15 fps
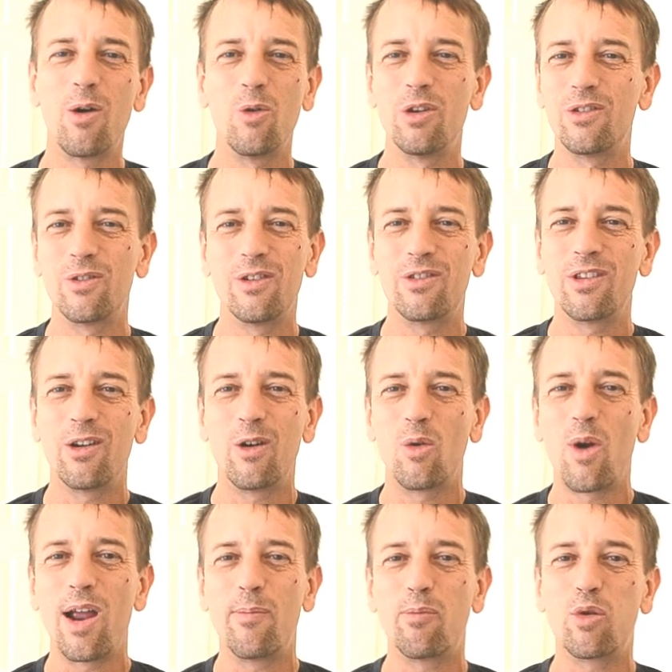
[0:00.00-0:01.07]
out is there a
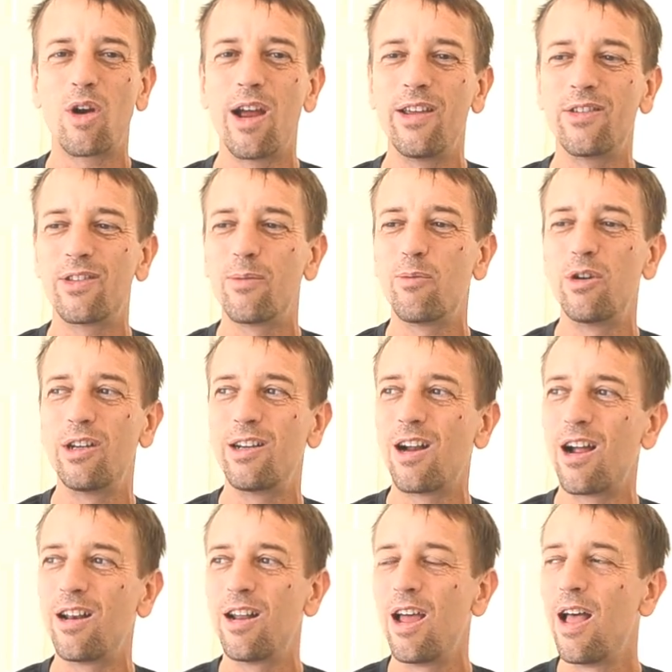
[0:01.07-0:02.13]
right price to put it
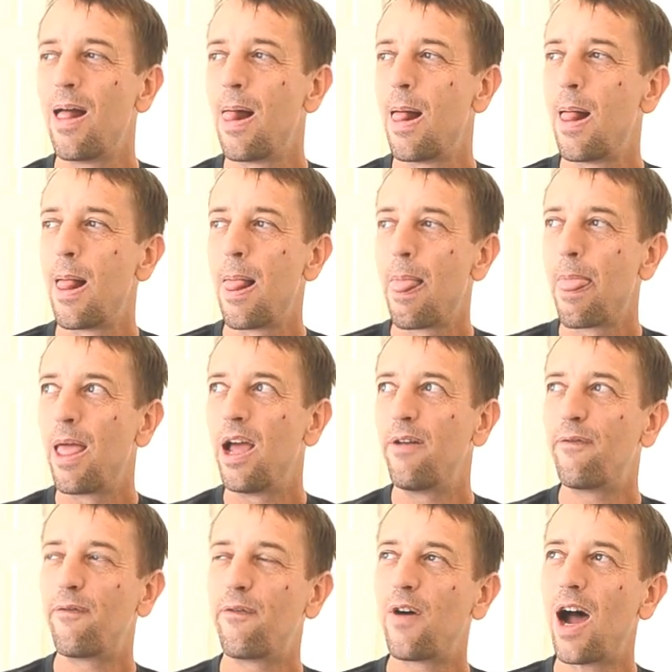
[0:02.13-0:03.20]
on.
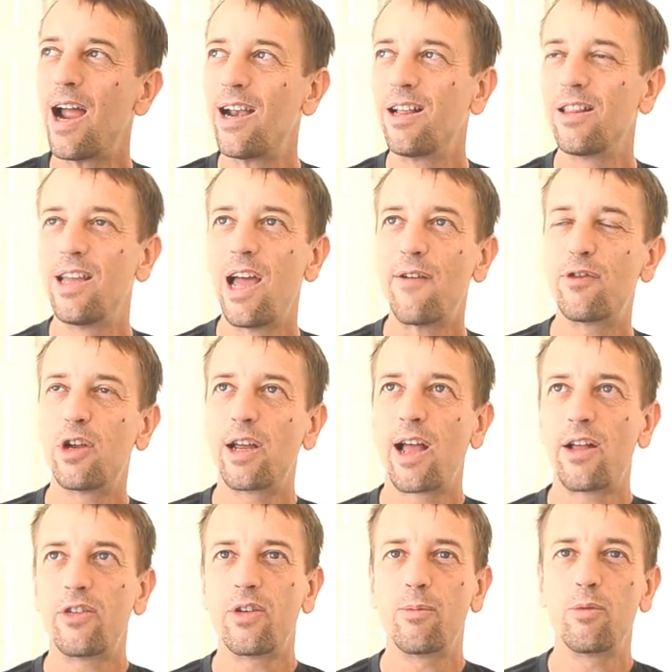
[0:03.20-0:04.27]
And finally, after
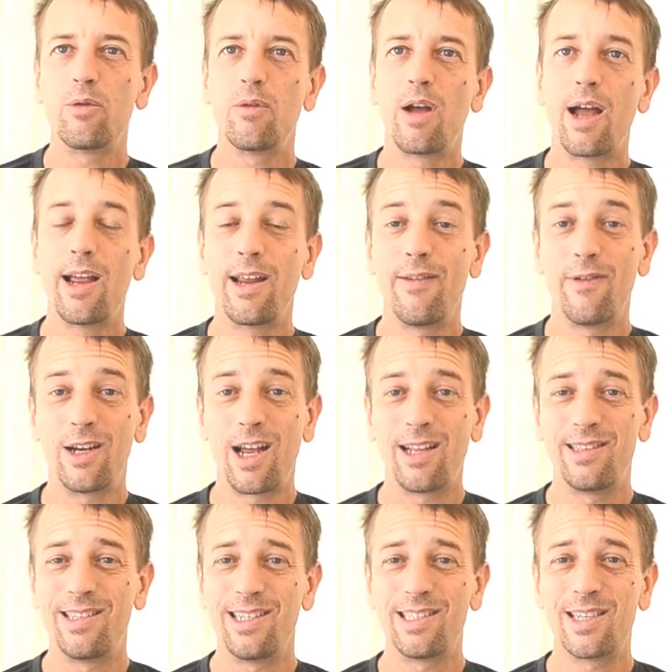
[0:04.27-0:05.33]
I even
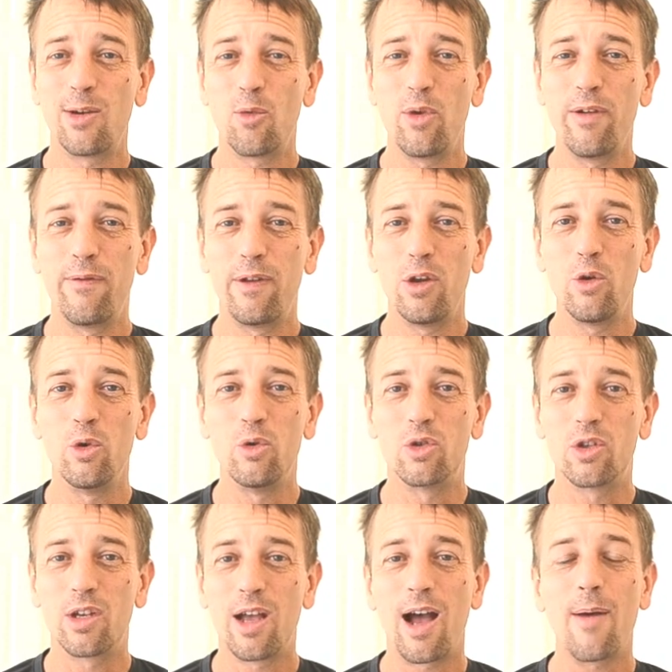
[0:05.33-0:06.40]
got decent
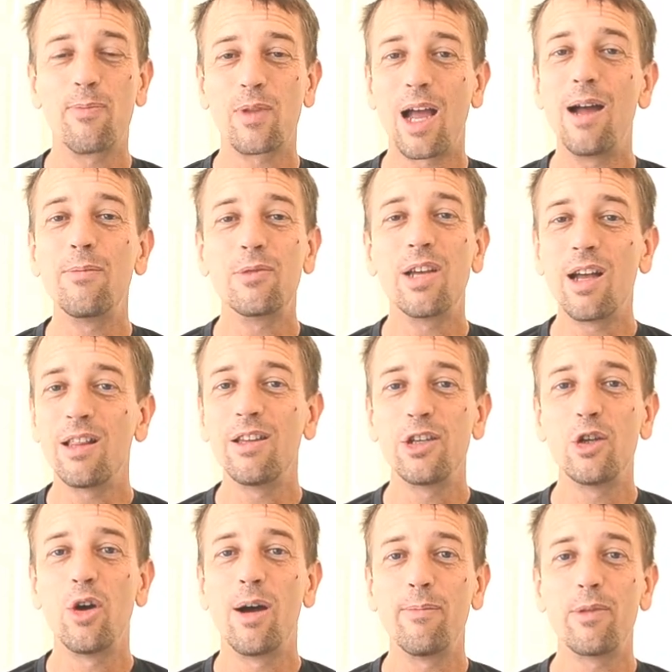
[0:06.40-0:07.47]
reviews. I'm
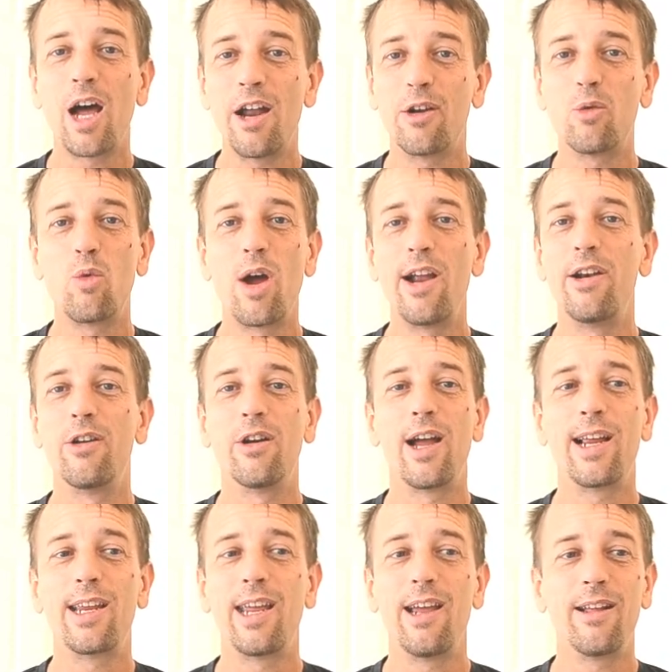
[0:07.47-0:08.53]
telling you, I'm not a writer.
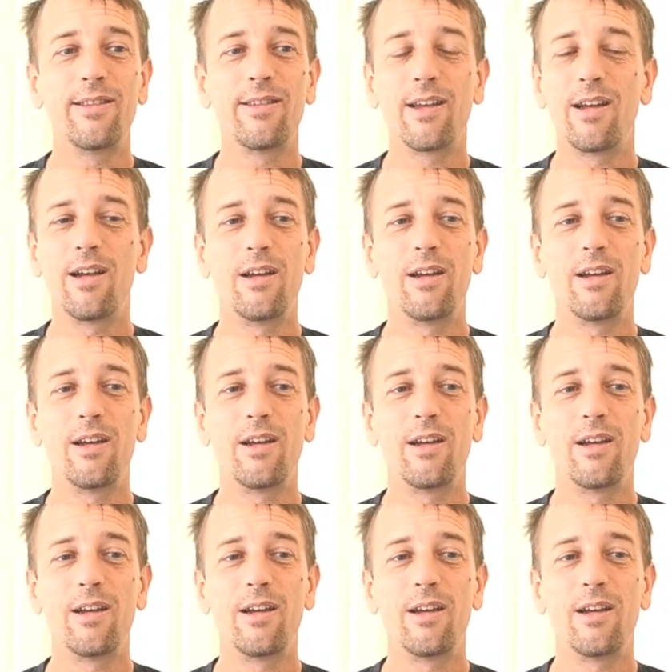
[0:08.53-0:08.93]
I can't,